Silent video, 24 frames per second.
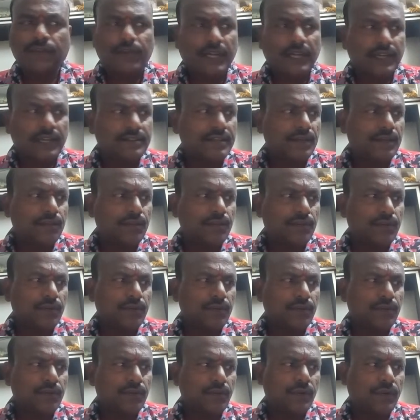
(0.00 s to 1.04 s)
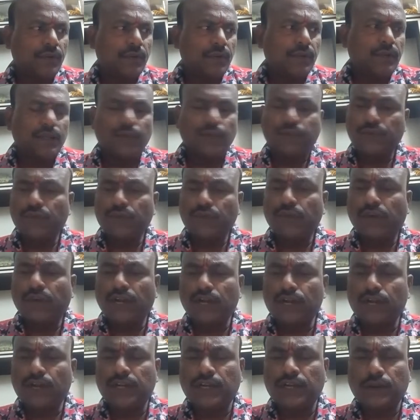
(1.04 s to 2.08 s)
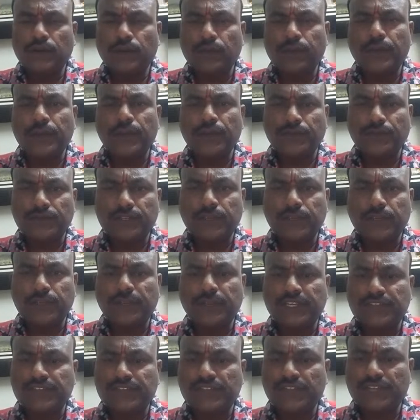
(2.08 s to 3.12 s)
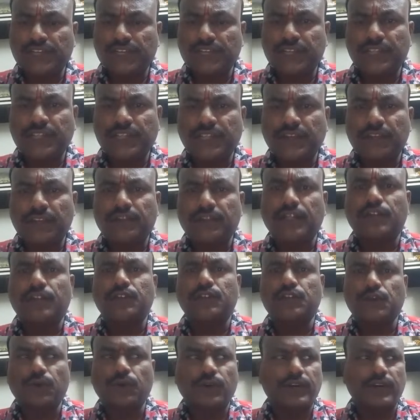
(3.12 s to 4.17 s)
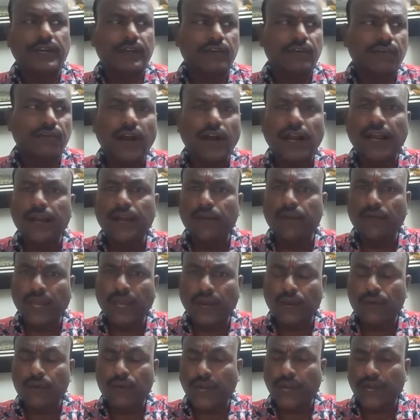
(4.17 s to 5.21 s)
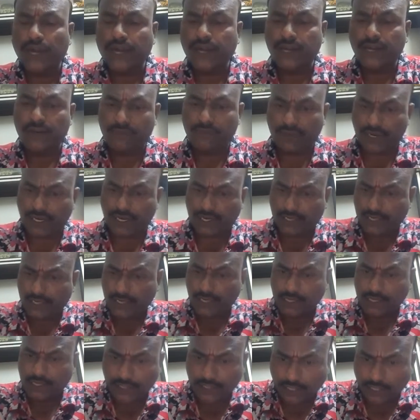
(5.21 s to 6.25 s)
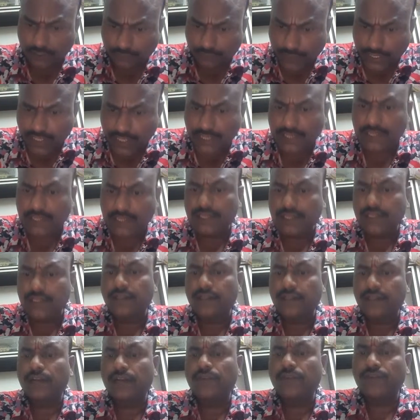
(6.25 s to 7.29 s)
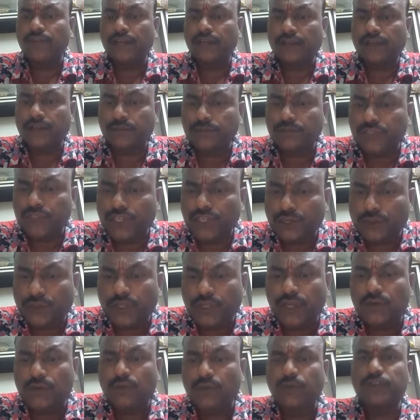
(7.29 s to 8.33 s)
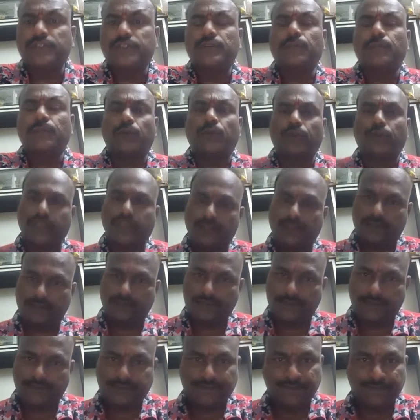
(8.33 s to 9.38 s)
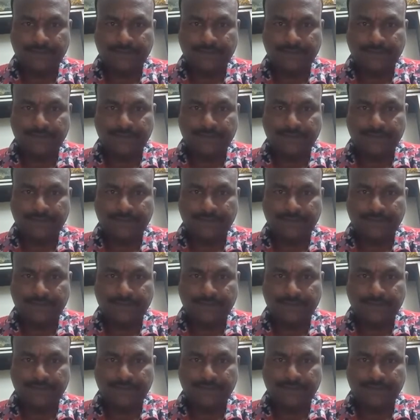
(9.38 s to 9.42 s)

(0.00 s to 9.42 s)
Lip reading: For example, if you want to develop a tourism destination, that should require, you have to identify that that one comes into the tourism product.